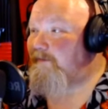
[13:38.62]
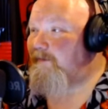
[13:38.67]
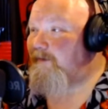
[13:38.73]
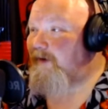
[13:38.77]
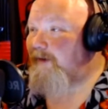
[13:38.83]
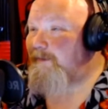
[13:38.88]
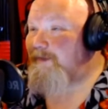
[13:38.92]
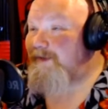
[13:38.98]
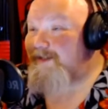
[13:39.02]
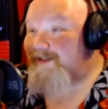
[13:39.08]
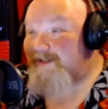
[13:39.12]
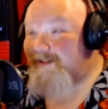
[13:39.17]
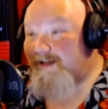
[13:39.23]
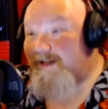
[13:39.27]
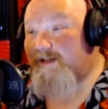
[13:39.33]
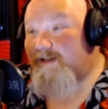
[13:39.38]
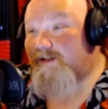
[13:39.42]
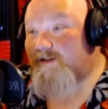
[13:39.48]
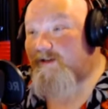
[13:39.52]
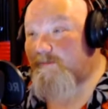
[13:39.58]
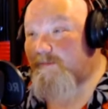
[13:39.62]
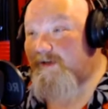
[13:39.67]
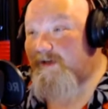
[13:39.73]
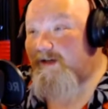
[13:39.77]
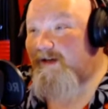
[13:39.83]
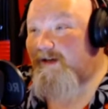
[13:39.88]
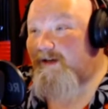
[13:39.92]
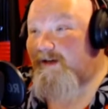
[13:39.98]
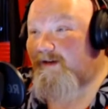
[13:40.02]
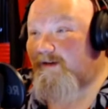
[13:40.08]
a mistake to
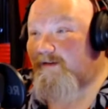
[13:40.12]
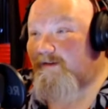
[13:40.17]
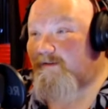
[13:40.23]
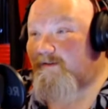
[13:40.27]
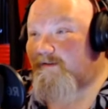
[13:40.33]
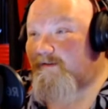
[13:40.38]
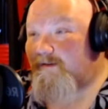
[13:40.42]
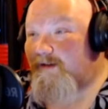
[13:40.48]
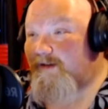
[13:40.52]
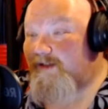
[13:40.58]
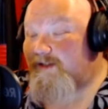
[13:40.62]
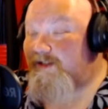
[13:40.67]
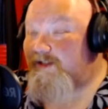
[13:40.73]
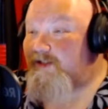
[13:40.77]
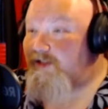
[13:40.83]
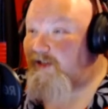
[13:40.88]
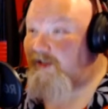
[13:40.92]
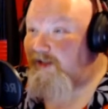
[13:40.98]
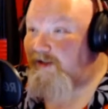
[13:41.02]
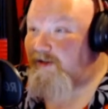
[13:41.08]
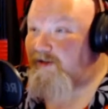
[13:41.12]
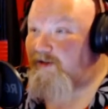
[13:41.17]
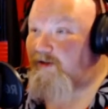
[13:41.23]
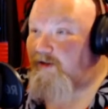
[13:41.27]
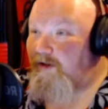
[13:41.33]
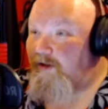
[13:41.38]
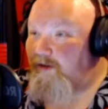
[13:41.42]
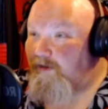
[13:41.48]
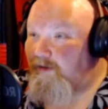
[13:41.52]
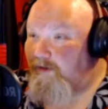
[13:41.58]
me is a chance to
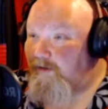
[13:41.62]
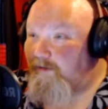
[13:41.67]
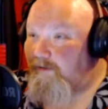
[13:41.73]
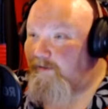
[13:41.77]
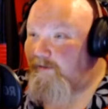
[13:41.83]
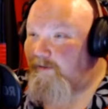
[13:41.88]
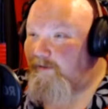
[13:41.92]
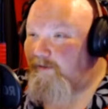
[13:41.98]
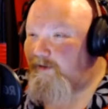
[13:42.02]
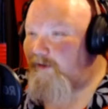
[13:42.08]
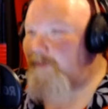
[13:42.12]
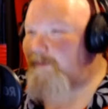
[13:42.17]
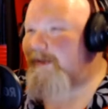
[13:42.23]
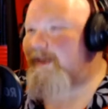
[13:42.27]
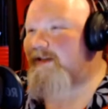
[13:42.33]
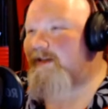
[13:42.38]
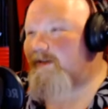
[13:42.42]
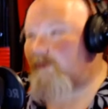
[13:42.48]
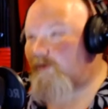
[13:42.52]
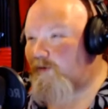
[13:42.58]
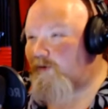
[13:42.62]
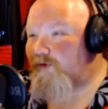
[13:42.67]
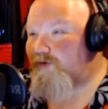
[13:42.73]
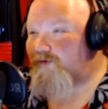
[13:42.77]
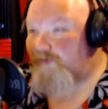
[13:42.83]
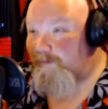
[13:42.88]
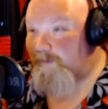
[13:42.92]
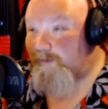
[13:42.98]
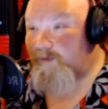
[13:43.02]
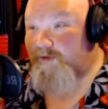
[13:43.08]
learn. Nobody learns
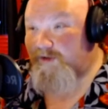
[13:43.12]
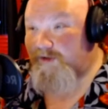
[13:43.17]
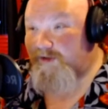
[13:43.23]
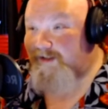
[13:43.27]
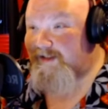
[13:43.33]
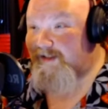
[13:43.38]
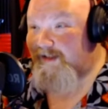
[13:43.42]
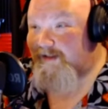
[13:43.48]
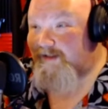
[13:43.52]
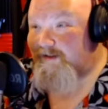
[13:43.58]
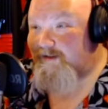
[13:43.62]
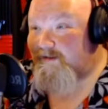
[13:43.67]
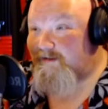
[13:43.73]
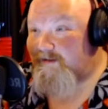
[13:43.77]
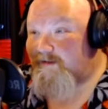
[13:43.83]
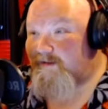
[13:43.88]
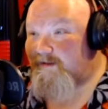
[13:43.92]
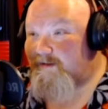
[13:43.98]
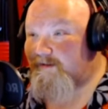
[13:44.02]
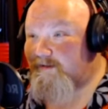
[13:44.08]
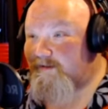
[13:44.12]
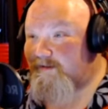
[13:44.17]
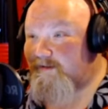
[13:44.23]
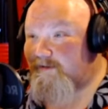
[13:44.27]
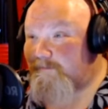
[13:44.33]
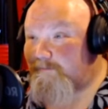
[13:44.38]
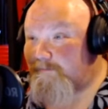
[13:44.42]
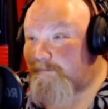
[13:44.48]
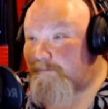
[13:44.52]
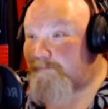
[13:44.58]
from their successes
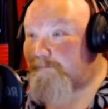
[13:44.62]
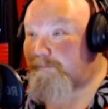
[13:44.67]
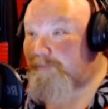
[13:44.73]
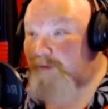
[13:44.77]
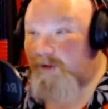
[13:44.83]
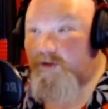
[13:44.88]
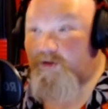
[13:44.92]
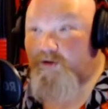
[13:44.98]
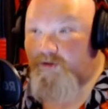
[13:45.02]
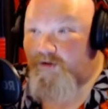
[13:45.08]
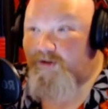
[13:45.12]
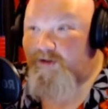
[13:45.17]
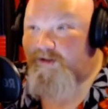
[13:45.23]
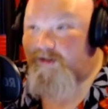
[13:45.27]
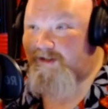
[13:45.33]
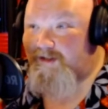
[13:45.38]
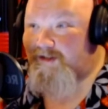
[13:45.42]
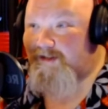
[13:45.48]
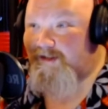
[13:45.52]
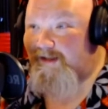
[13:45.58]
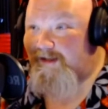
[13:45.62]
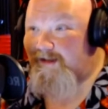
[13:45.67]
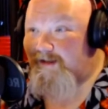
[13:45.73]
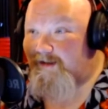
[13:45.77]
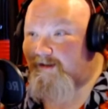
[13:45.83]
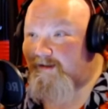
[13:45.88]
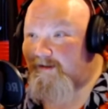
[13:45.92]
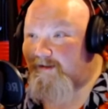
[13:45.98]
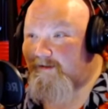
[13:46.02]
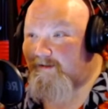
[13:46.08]
mm-hmm. because you succeeded.
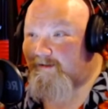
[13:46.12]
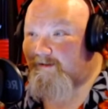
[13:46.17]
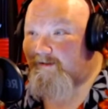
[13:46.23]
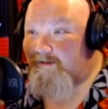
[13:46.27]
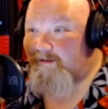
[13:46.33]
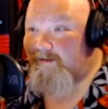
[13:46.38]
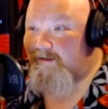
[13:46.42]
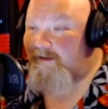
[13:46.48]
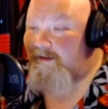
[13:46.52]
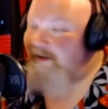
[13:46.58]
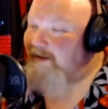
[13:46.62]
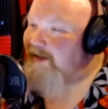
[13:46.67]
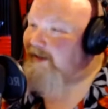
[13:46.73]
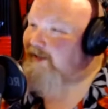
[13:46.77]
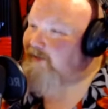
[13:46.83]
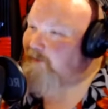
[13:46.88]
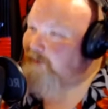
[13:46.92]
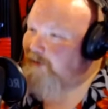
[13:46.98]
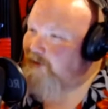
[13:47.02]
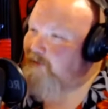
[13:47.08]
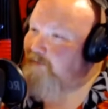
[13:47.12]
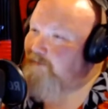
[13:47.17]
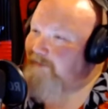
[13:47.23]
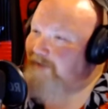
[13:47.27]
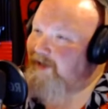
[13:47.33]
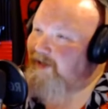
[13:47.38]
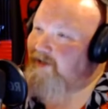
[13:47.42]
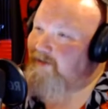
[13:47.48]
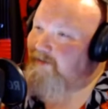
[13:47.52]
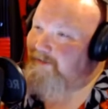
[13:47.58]
It's when you
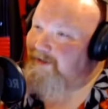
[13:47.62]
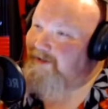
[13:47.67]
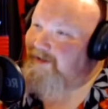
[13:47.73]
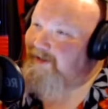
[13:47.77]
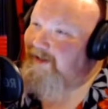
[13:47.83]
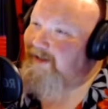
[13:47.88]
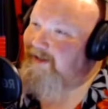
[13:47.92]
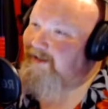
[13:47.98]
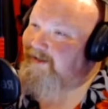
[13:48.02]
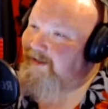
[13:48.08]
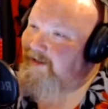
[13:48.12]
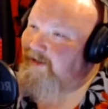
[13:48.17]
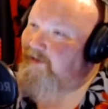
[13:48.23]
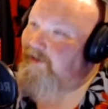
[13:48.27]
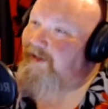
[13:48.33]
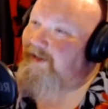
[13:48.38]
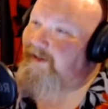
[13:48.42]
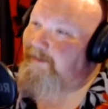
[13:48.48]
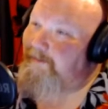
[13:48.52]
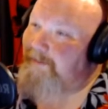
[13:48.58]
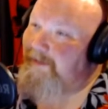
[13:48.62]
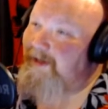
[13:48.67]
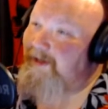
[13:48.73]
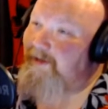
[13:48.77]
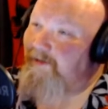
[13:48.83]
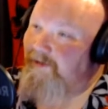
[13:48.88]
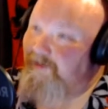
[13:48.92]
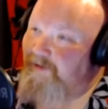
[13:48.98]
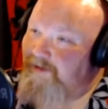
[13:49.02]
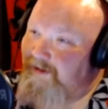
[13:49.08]
make your mistakes that you get to better
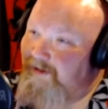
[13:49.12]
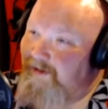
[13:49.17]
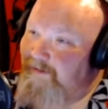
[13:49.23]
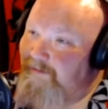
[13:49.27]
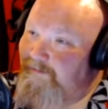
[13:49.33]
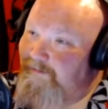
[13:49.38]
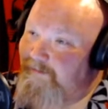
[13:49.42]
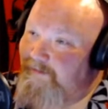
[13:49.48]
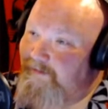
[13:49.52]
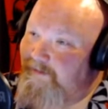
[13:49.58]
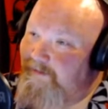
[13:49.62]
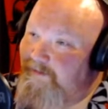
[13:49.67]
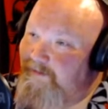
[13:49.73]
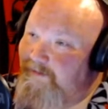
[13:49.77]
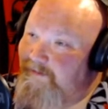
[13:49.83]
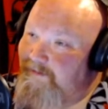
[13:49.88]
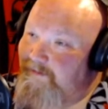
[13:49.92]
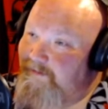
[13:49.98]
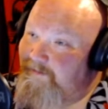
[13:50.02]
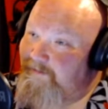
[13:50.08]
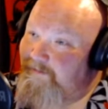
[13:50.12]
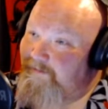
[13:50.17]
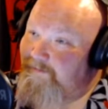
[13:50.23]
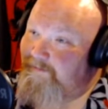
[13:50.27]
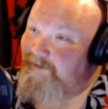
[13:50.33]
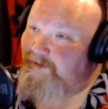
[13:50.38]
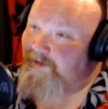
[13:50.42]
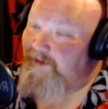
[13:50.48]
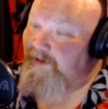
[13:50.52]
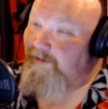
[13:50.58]
yourself. Mm-hmm.
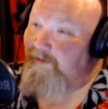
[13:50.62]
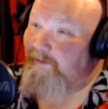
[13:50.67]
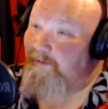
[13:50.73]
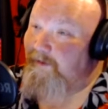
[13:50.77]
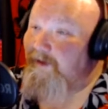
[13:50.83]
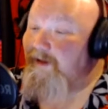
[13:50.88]
So